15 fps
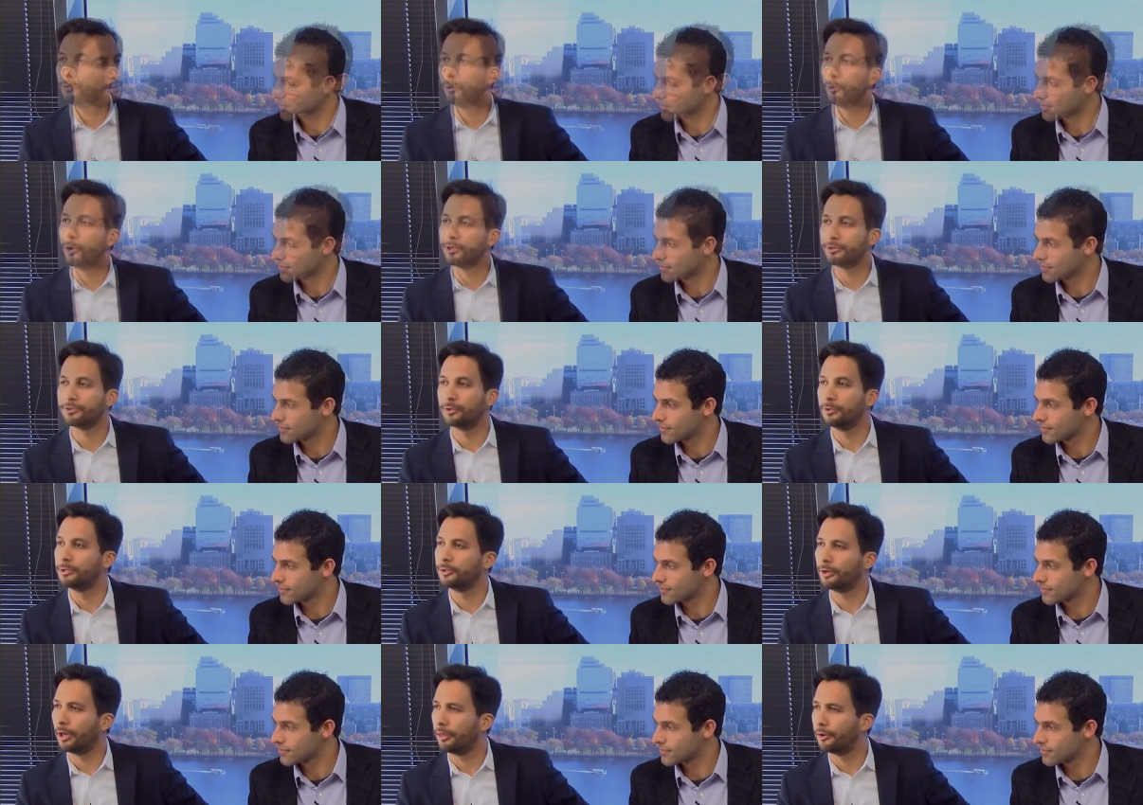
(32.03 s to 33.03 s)
Speaker 1: We went to school
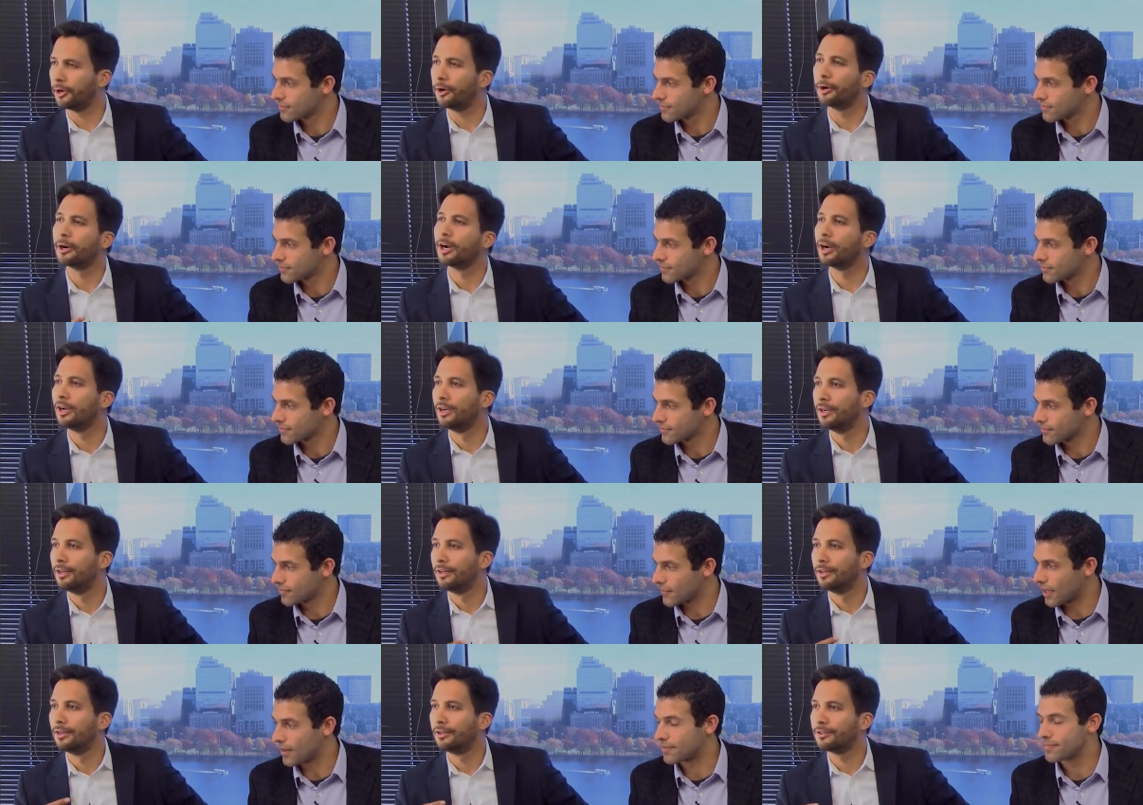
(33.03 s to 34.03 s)
together here.
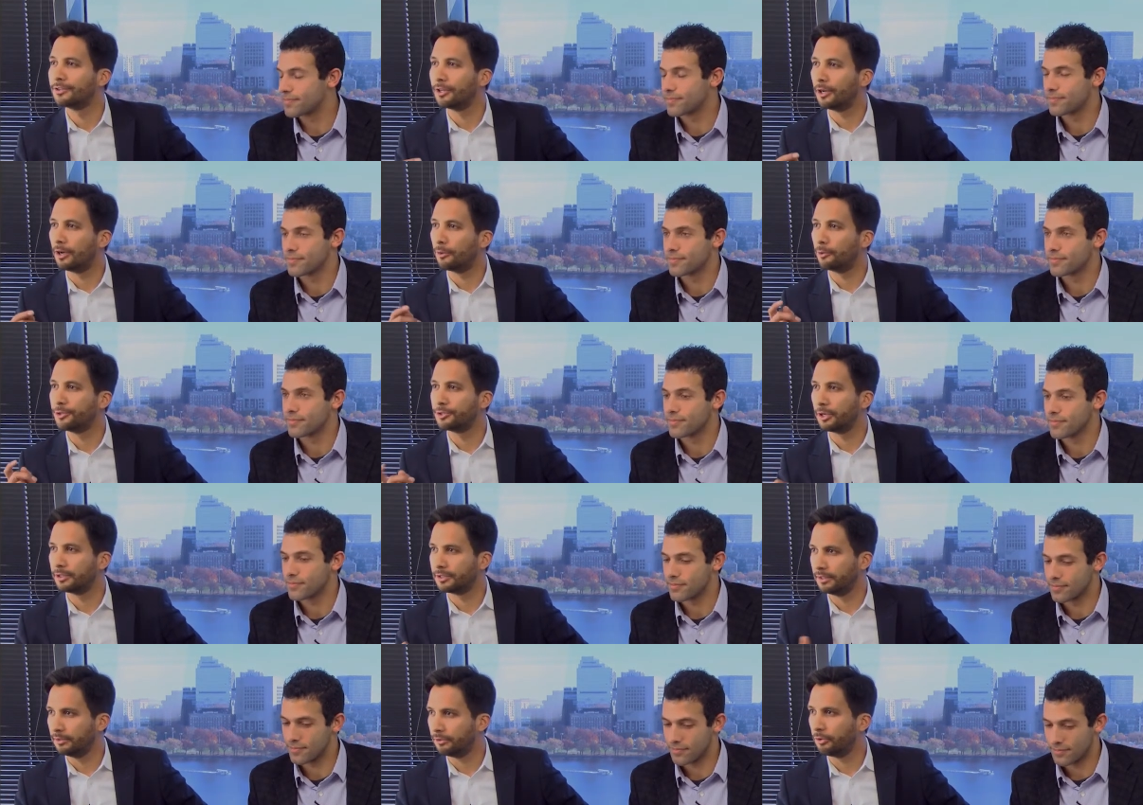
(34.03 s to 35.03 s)
Yeah. So we
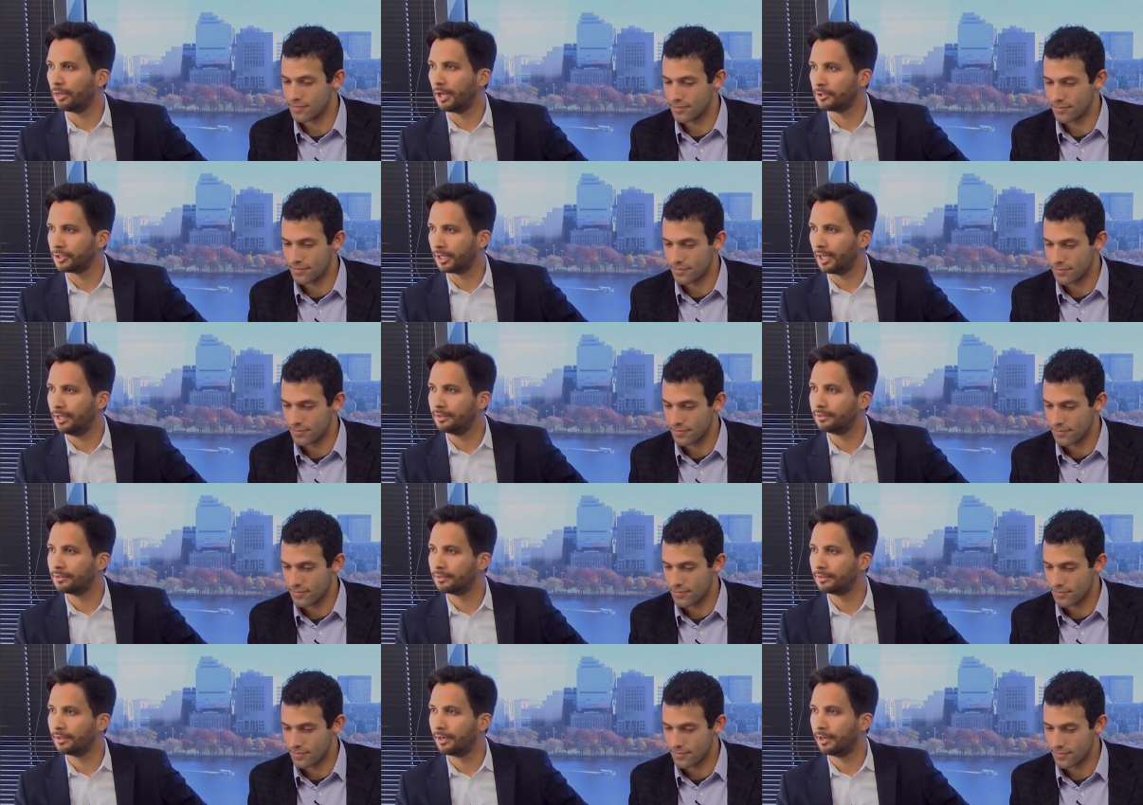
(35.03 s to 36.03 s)
started in two thousand eight.
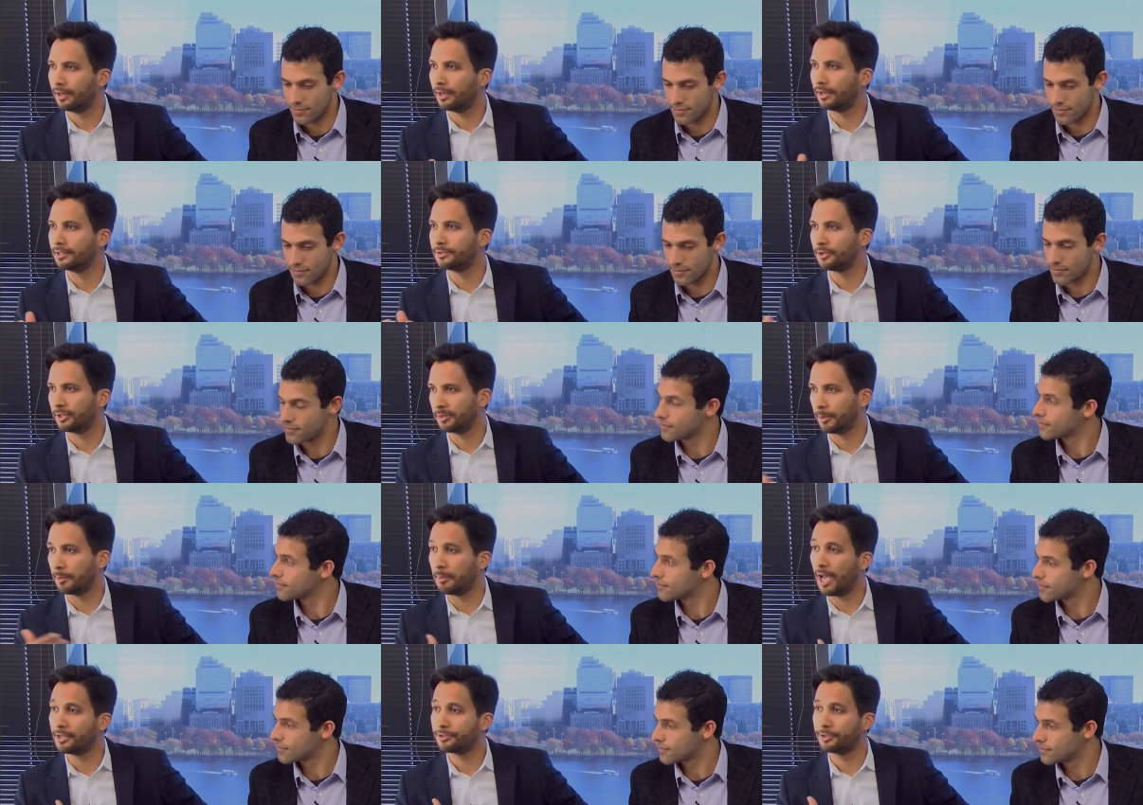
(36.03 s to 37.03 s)
I started my
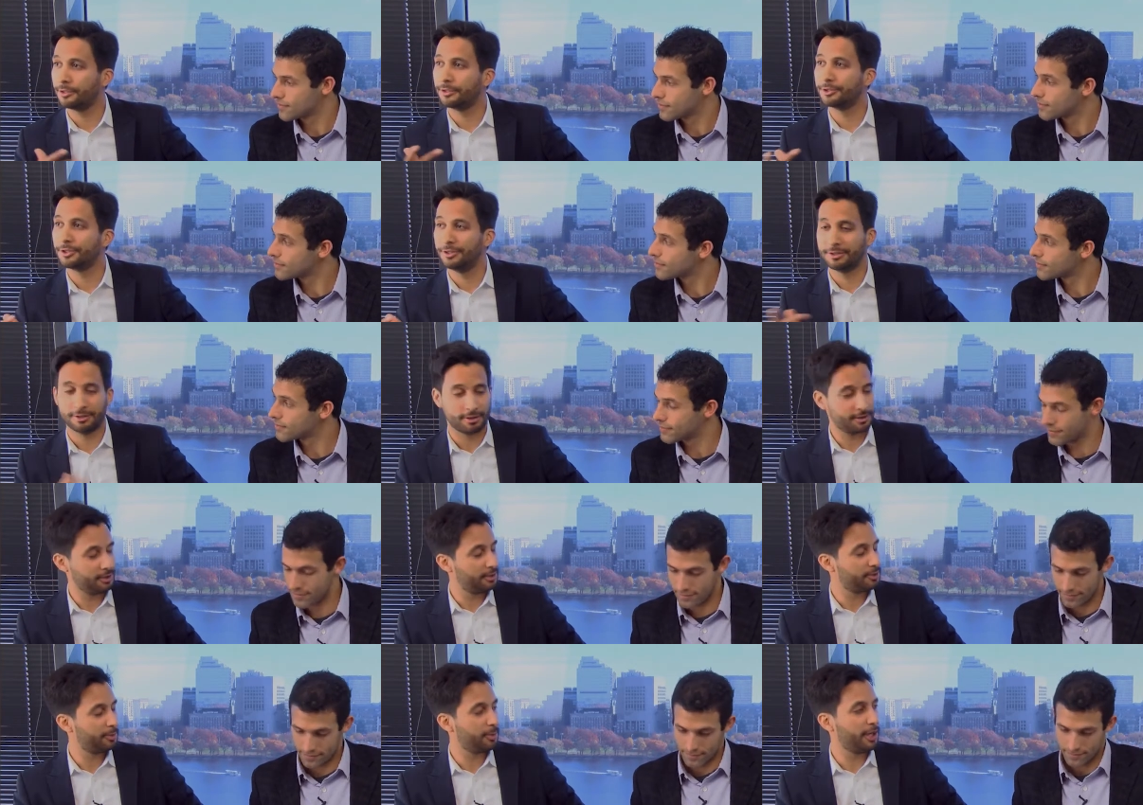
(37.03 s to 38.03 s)
master's, he started
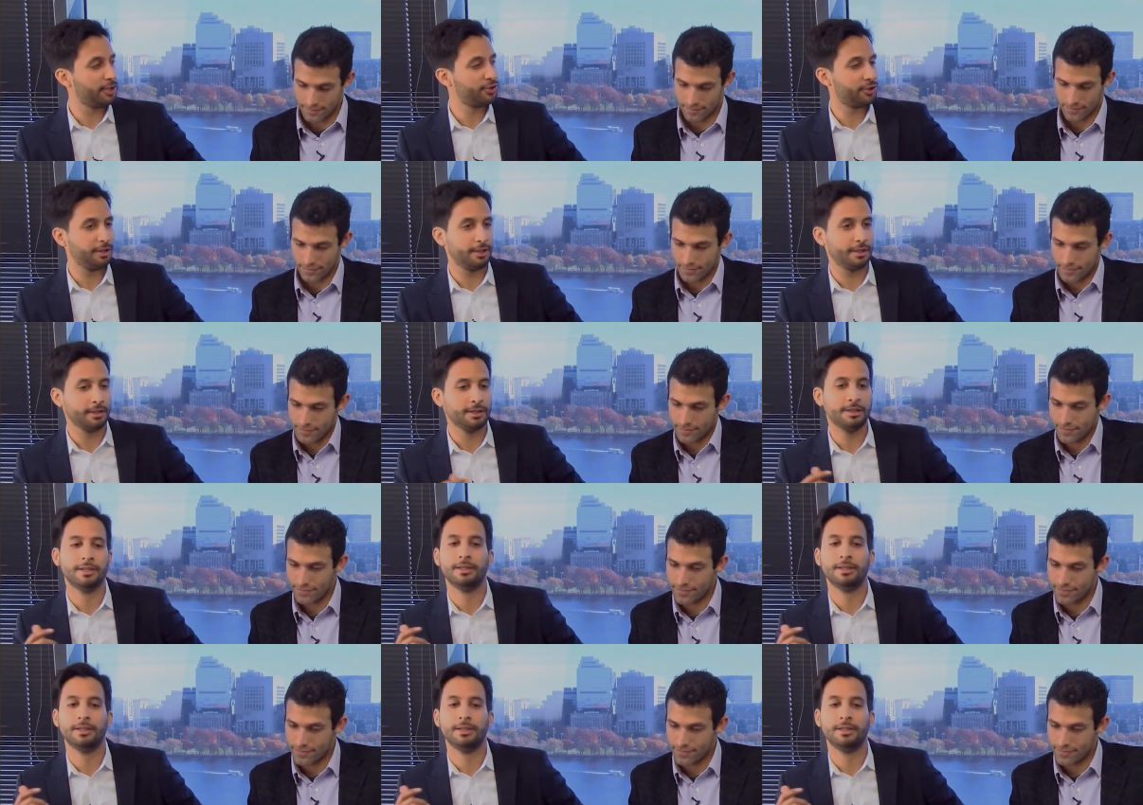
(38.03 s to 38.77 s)
his PhD.